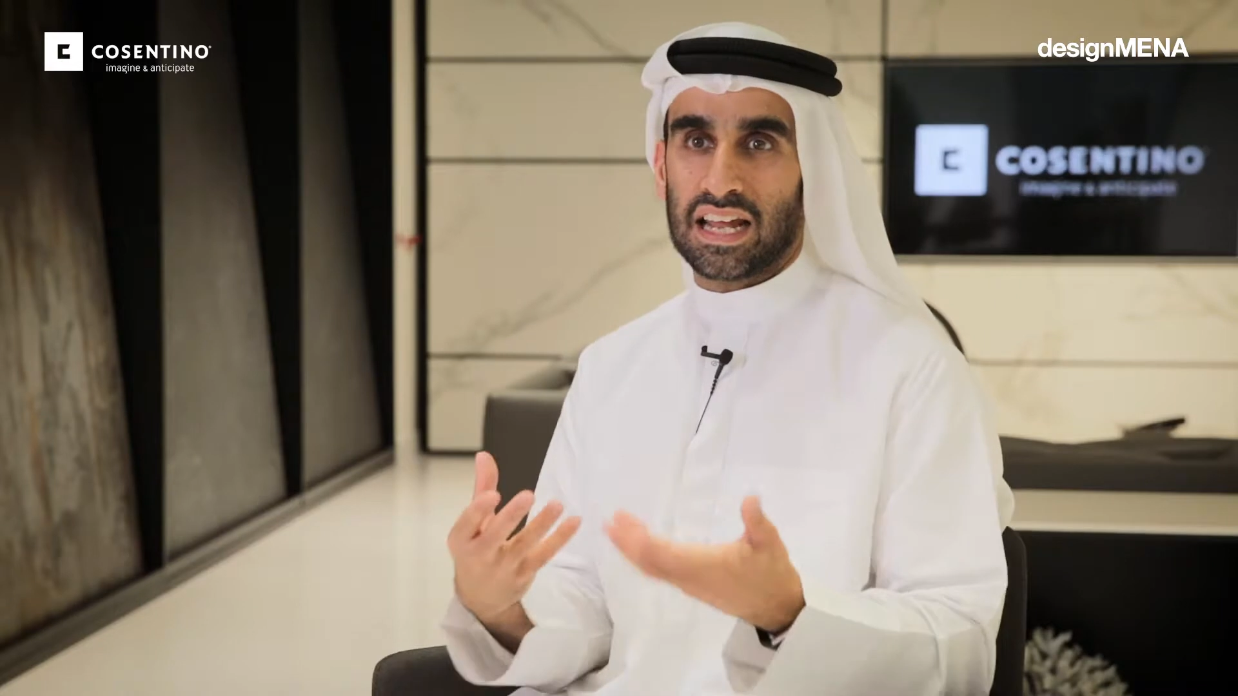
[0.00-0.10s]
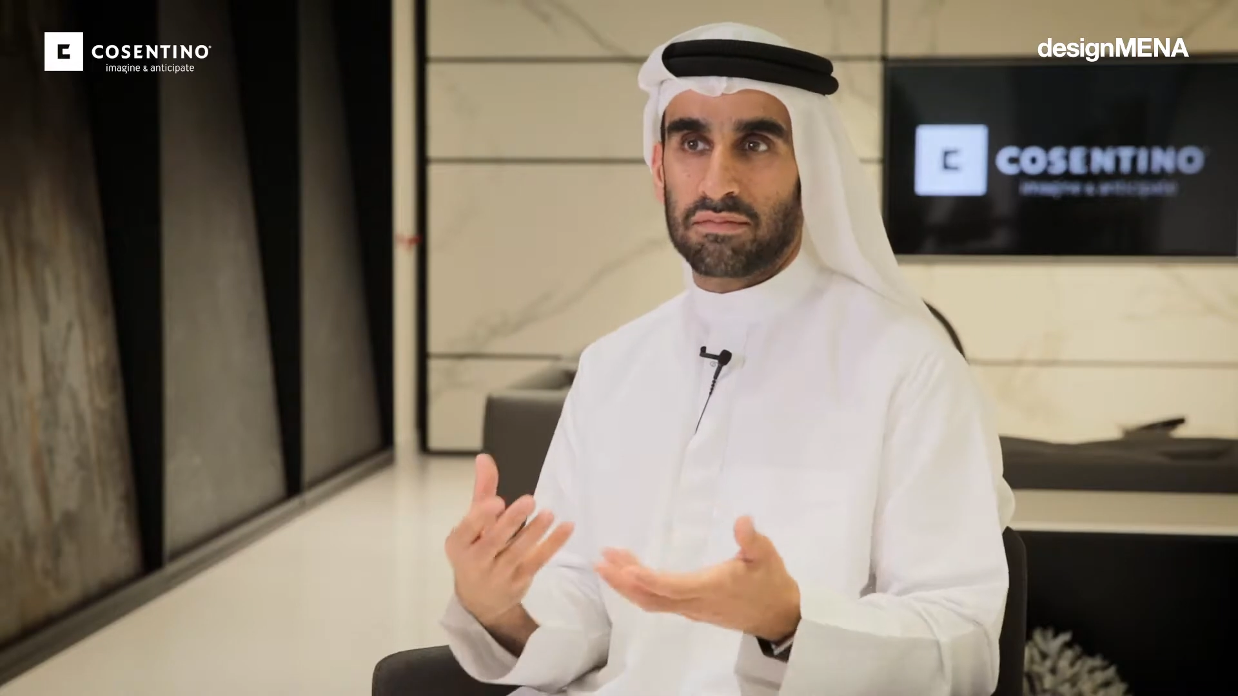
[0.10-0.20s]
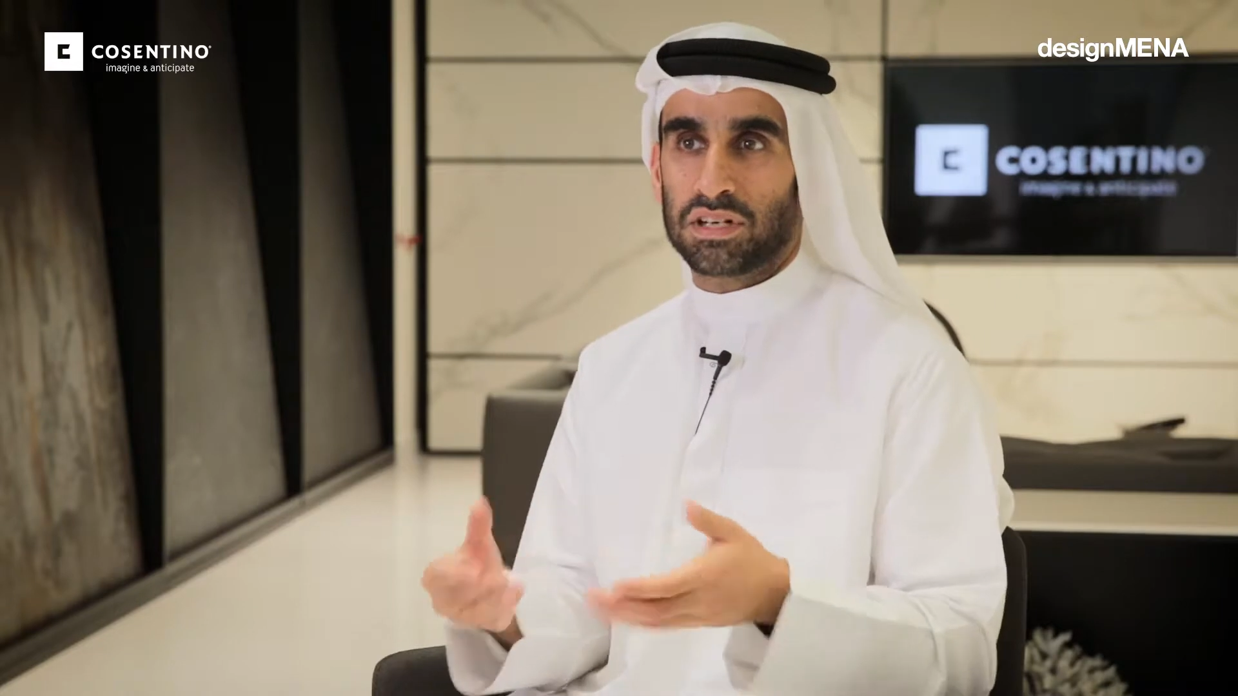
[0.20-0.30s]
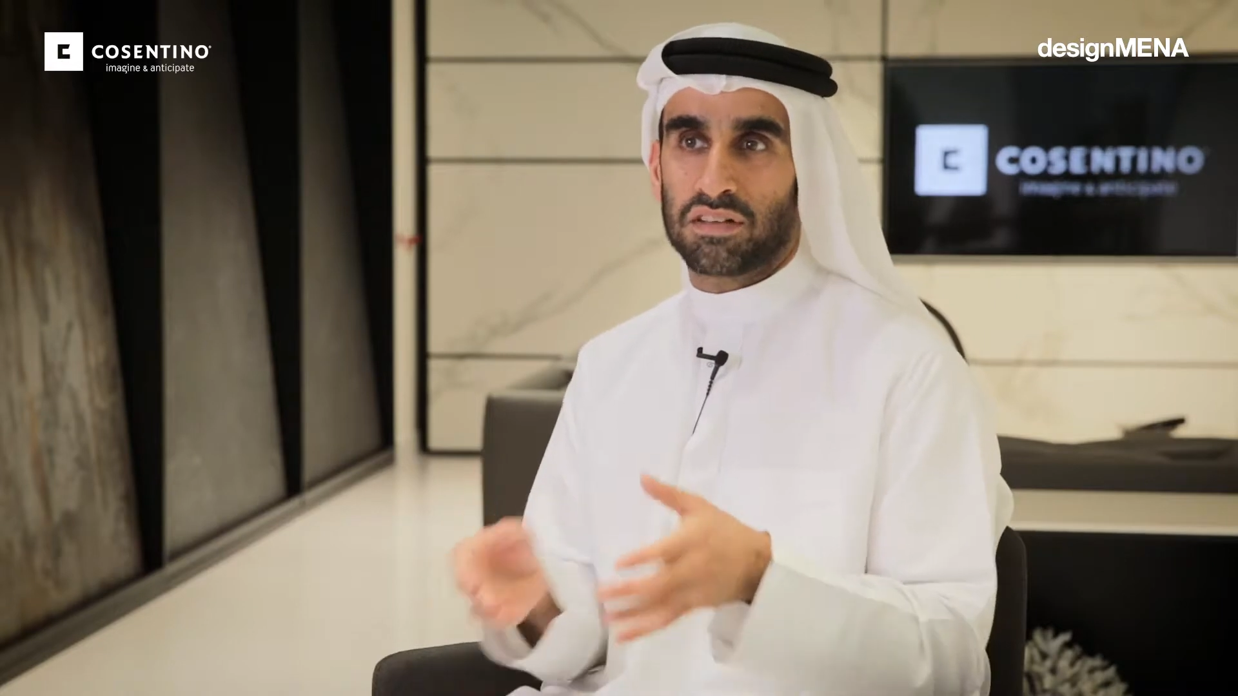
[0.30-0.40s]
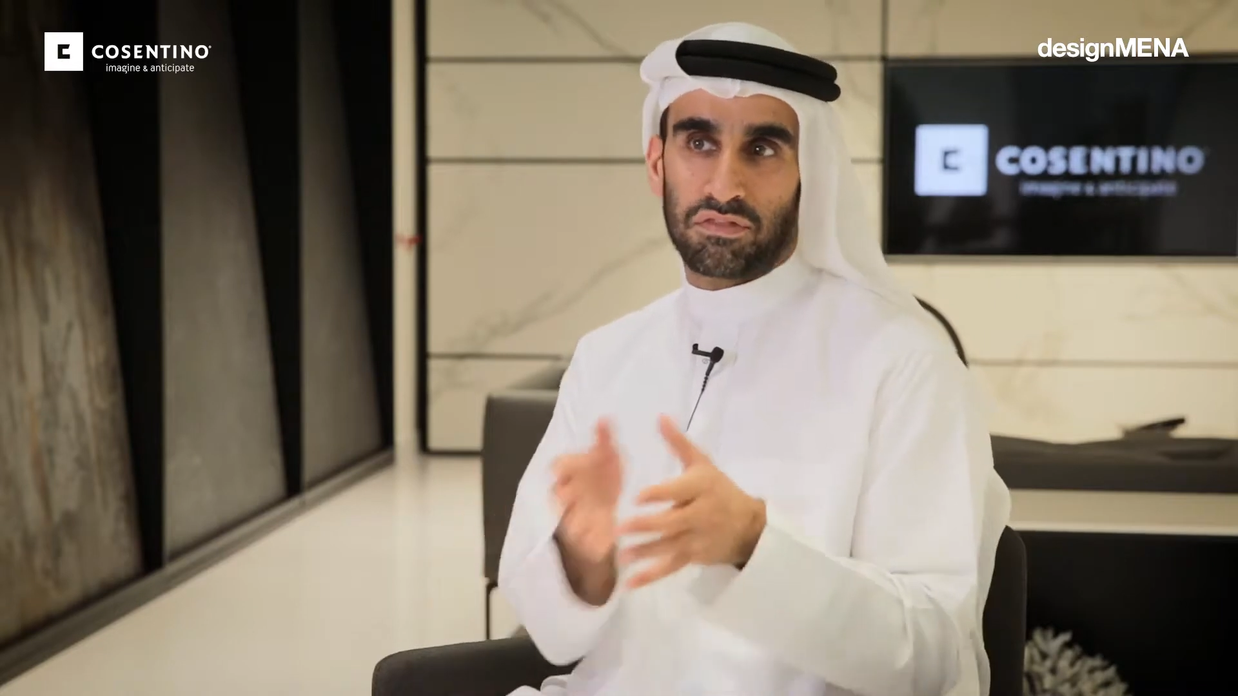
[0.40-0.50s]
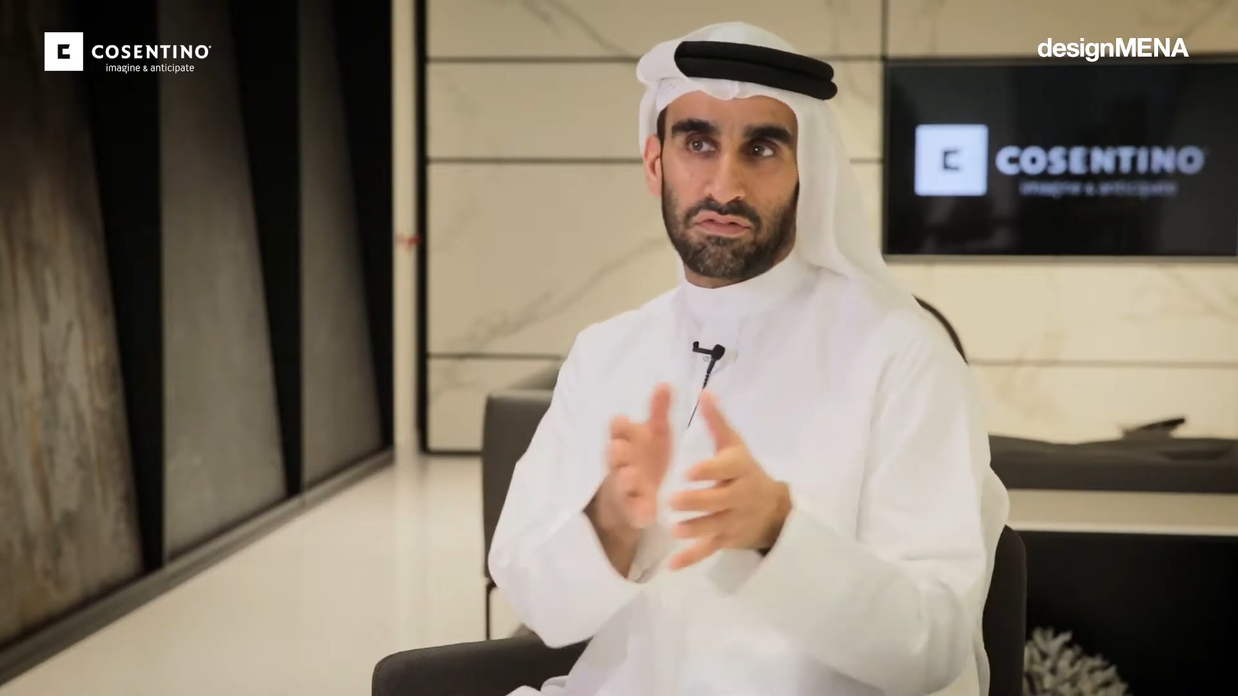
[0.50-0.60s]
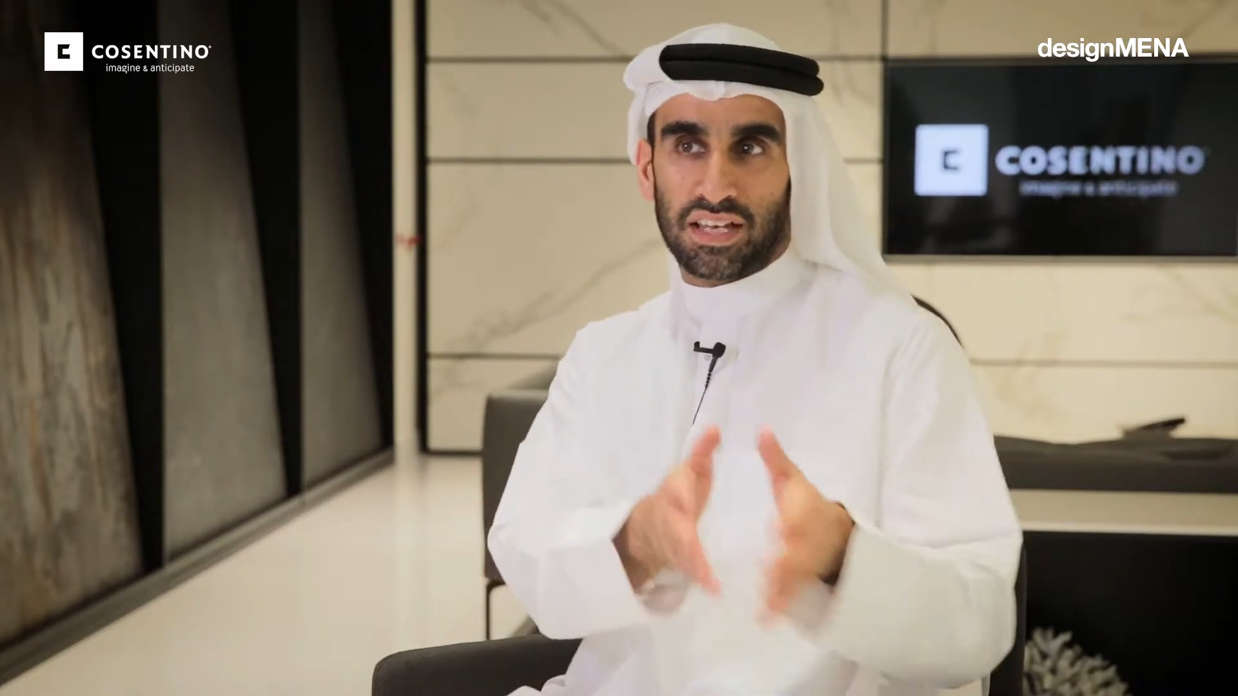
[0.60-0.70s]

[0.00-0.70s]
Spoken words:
I believe if you